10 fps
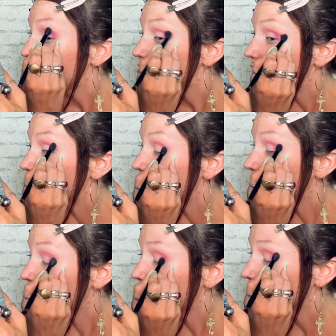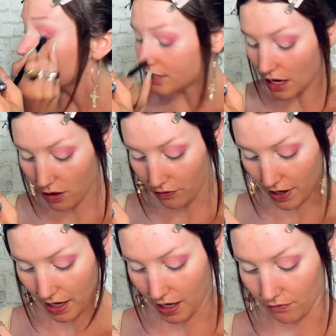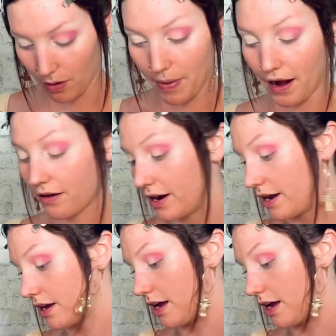taking care of yourself and repairing